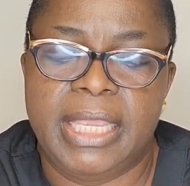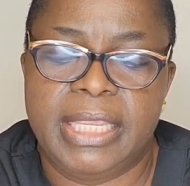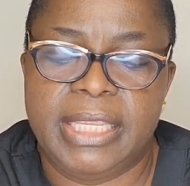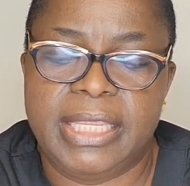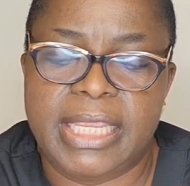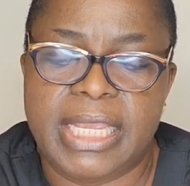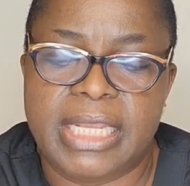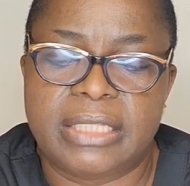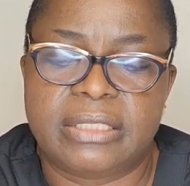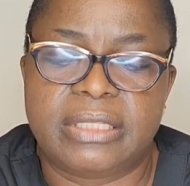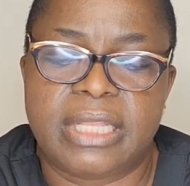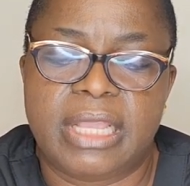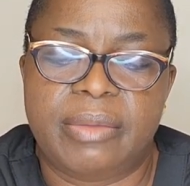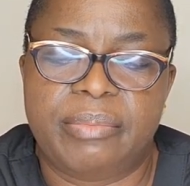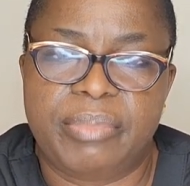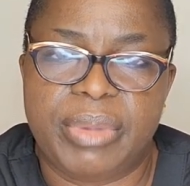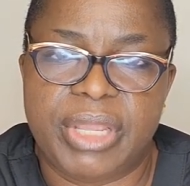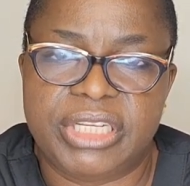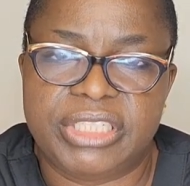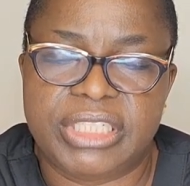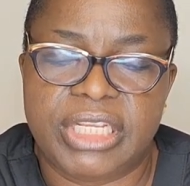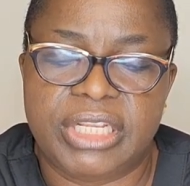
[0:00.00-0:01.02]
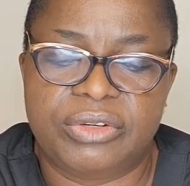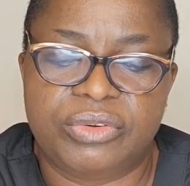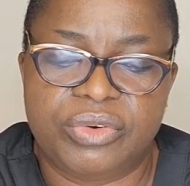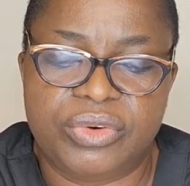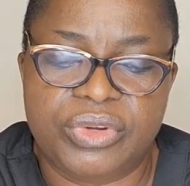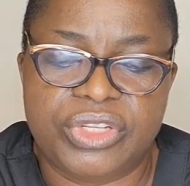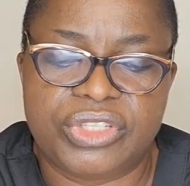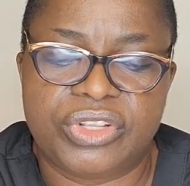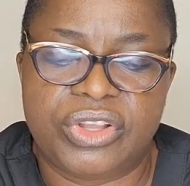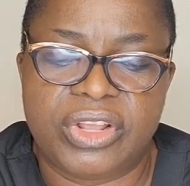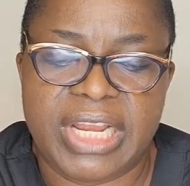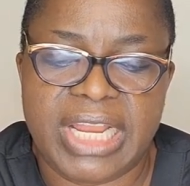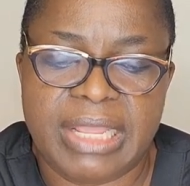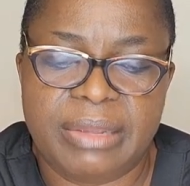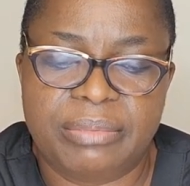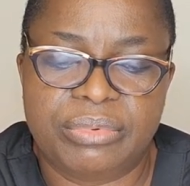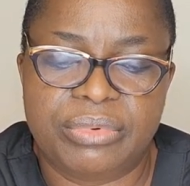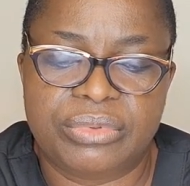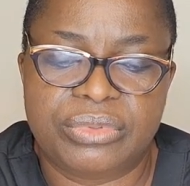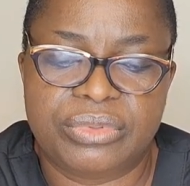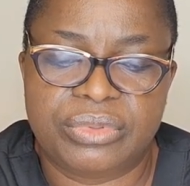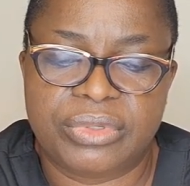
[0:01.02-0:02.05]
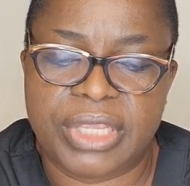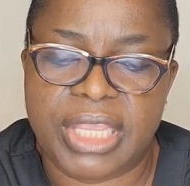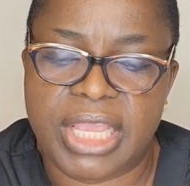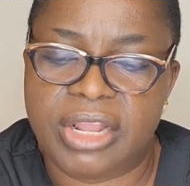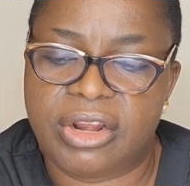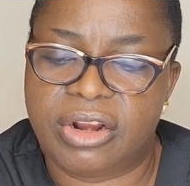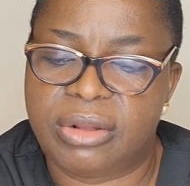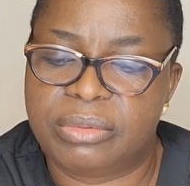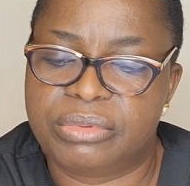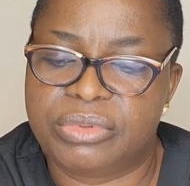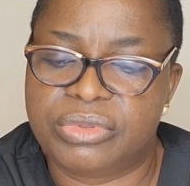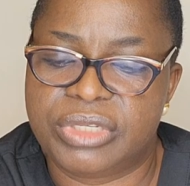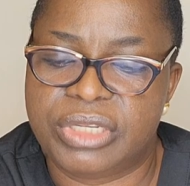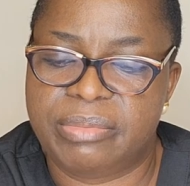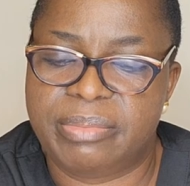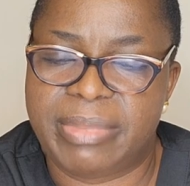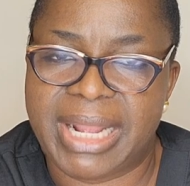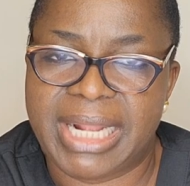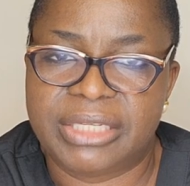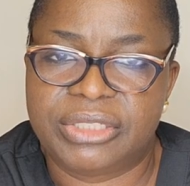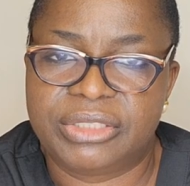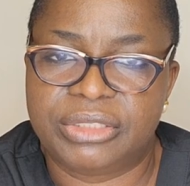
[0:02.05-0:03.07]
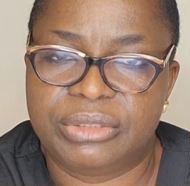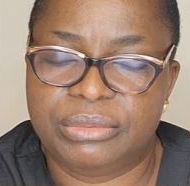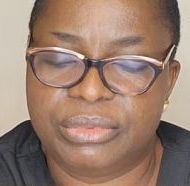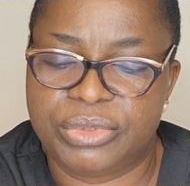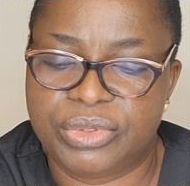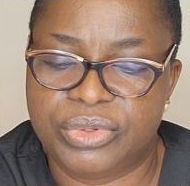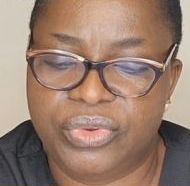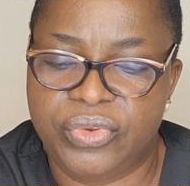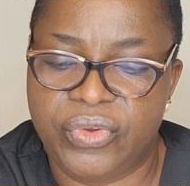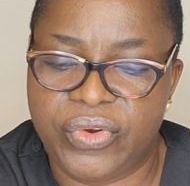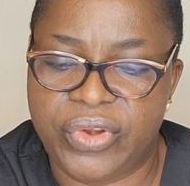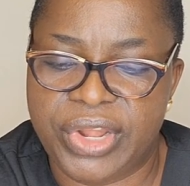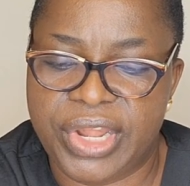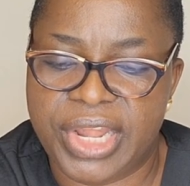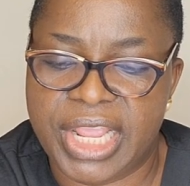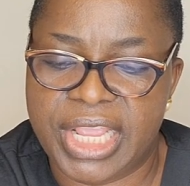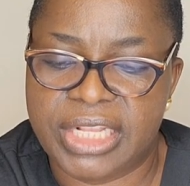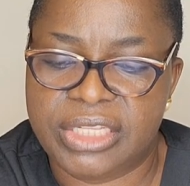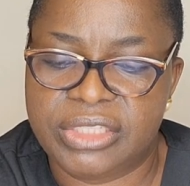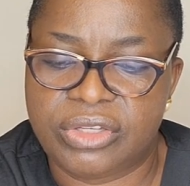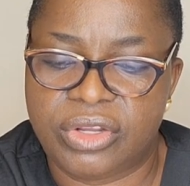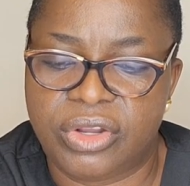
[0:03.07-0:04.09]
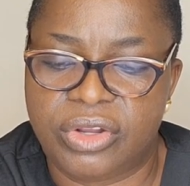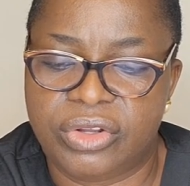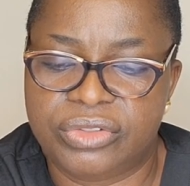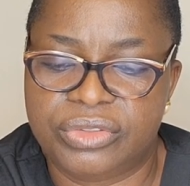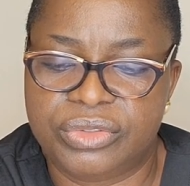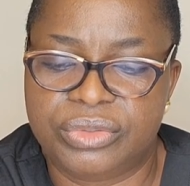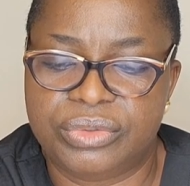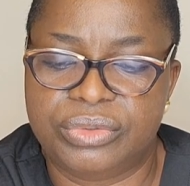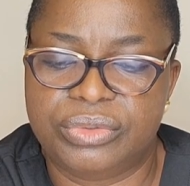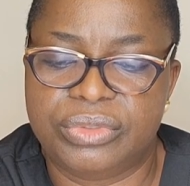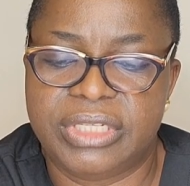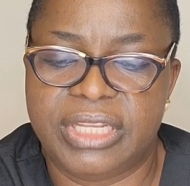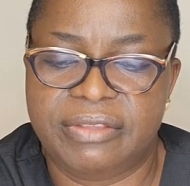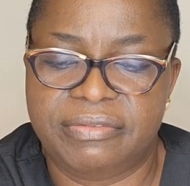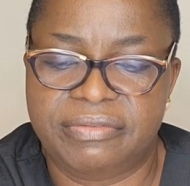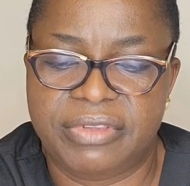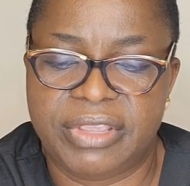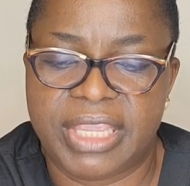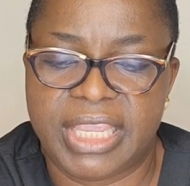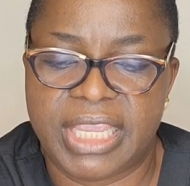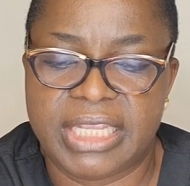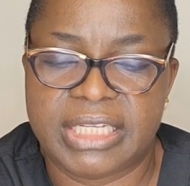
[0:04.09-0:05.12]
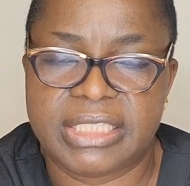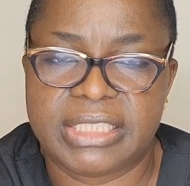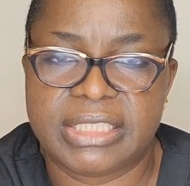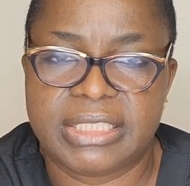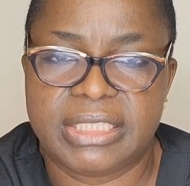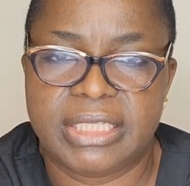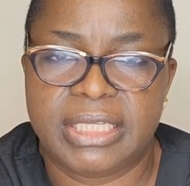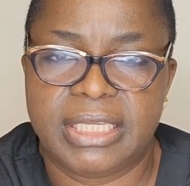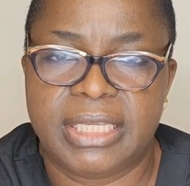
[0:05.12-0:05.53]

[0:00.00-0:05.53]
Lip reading: Yes, a patient who is unable to get up to the bathroom to urinate or to defecate.